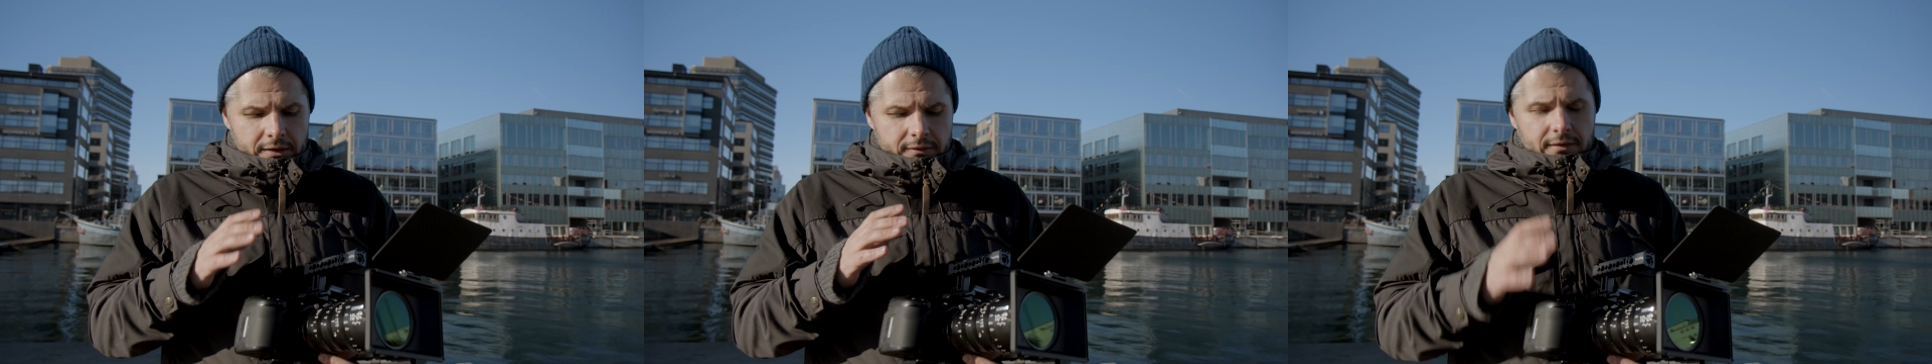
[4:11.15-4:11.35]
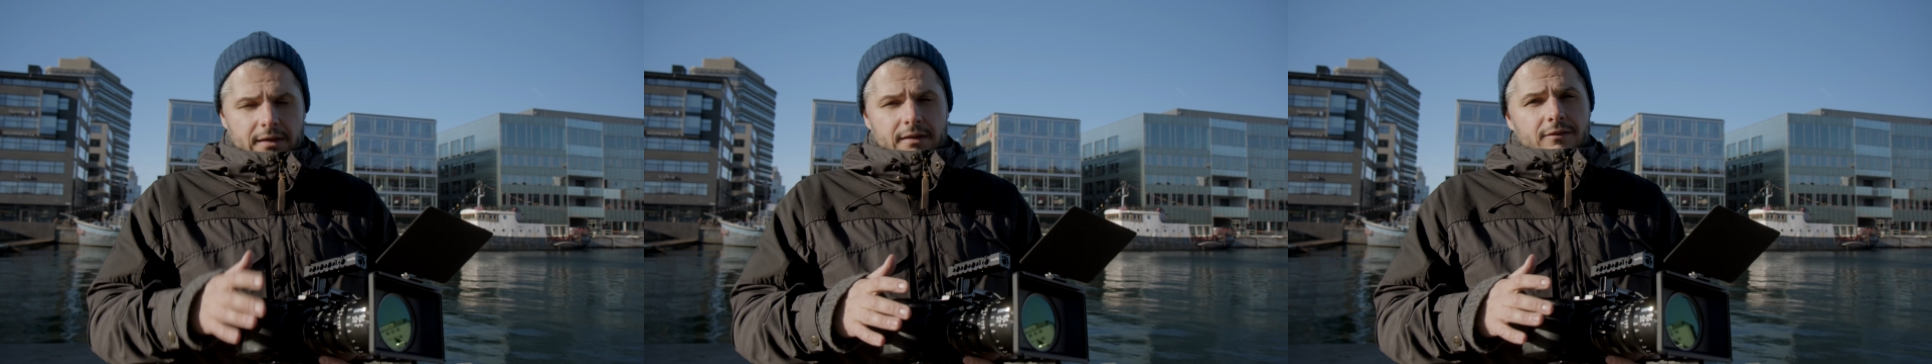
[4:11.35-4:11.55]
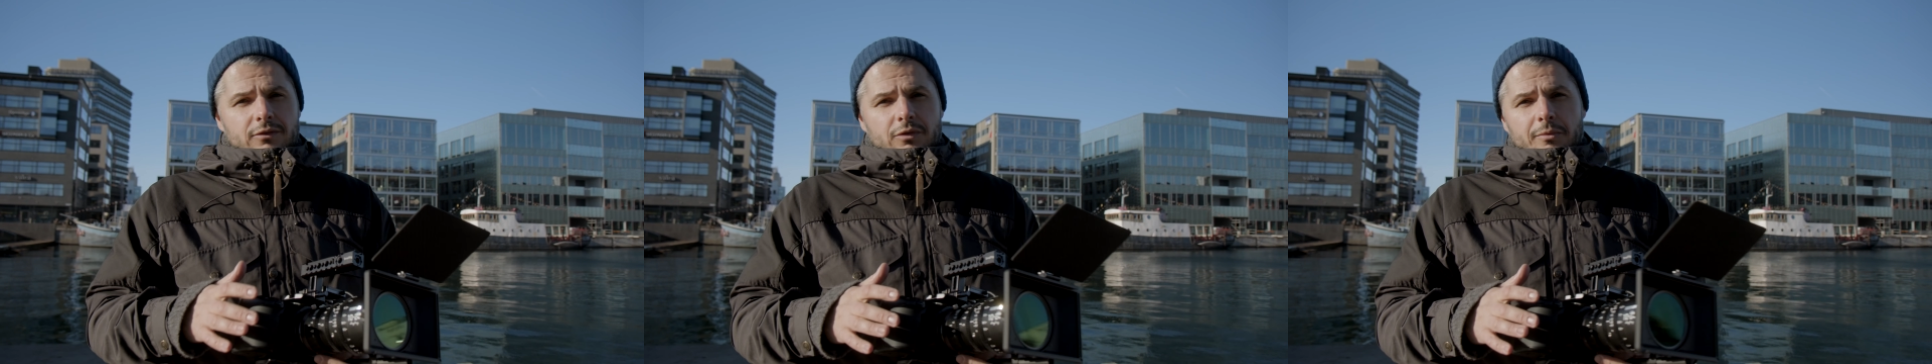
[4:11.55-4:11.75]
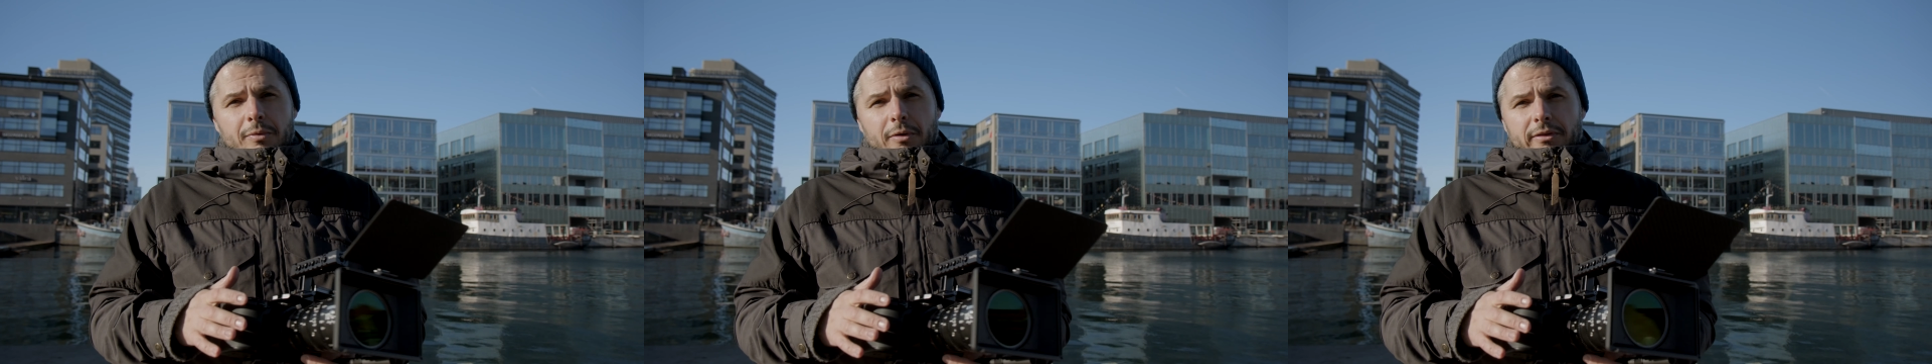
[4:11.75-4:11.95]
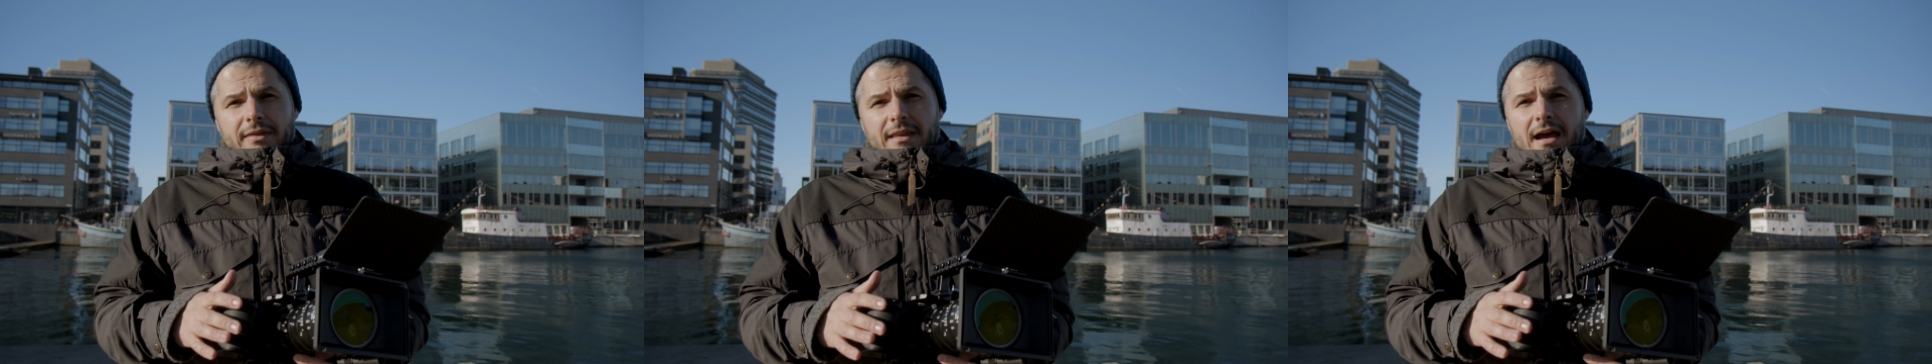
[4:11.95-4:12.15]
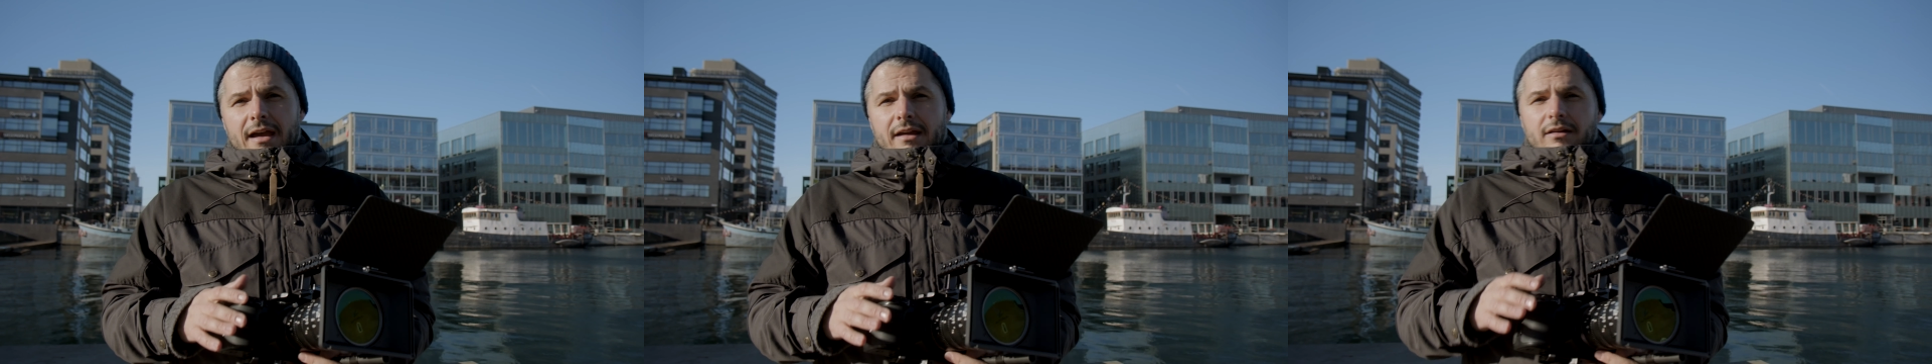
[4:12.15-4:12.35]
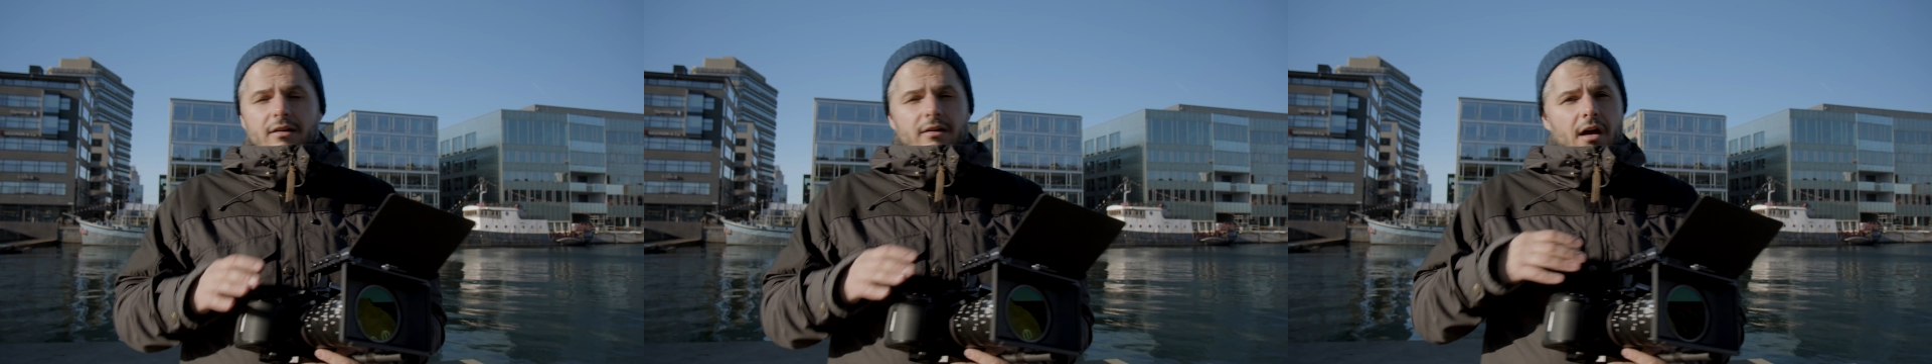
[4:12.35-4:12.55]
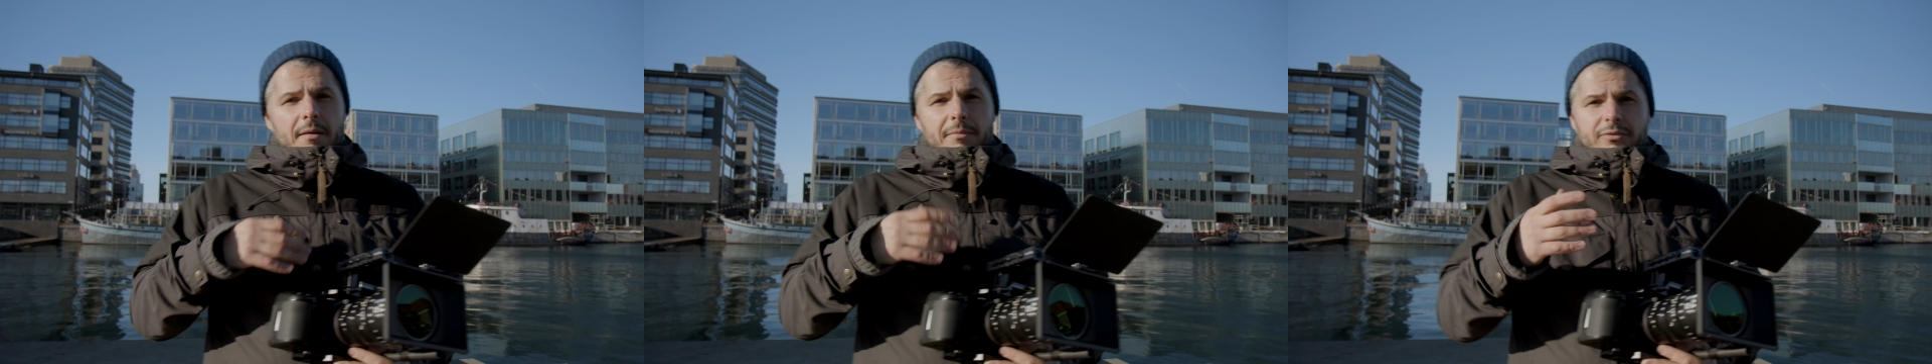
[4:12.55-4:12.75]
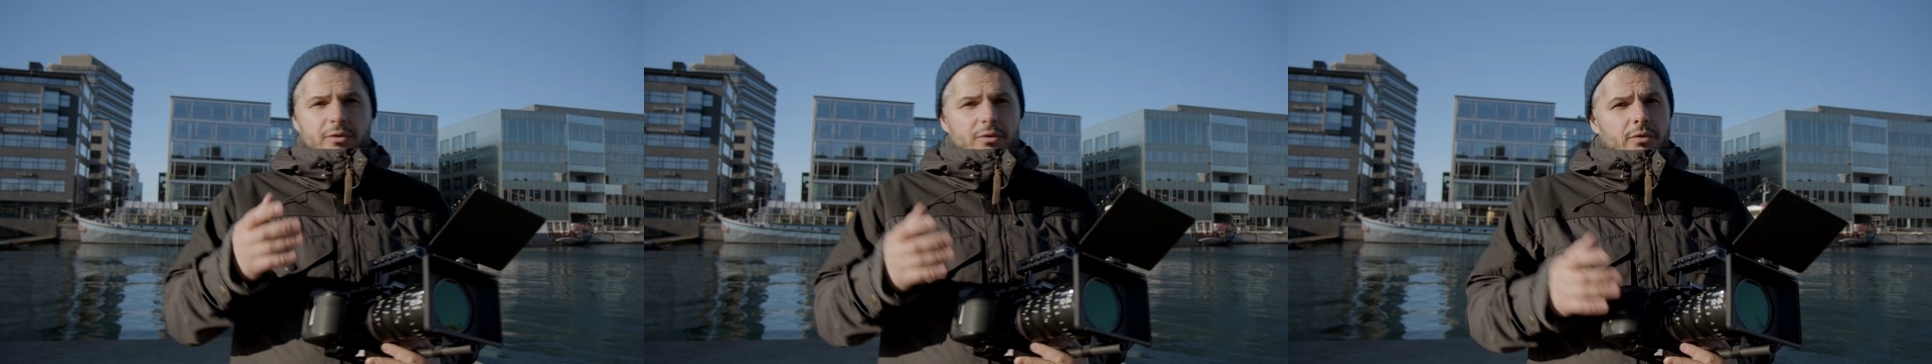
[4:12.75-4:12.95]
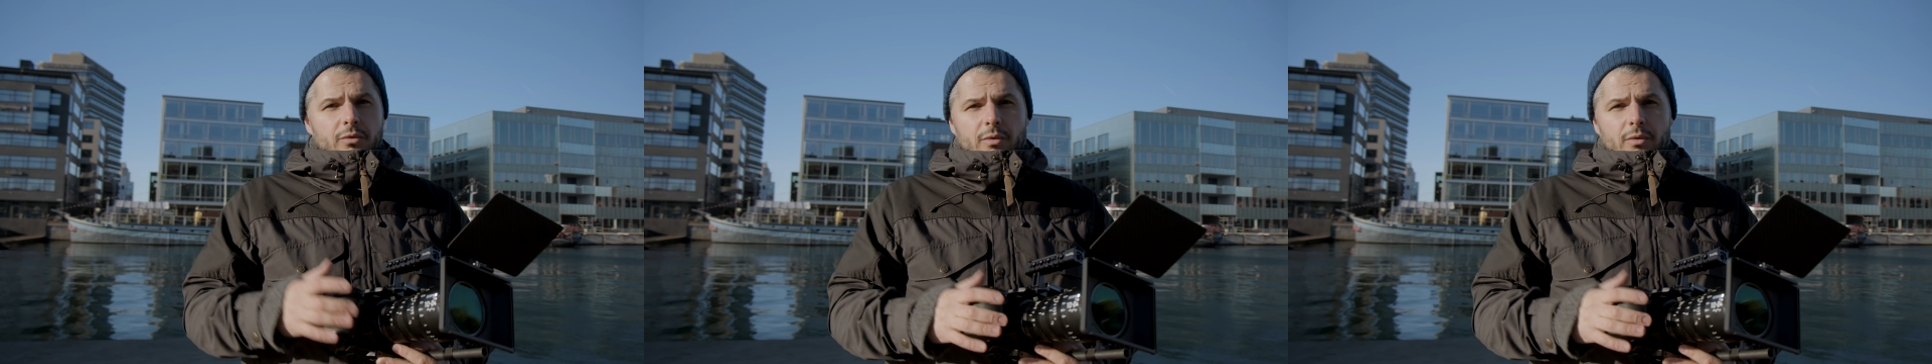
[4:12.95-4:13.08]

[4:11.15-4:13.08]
T2.9 up to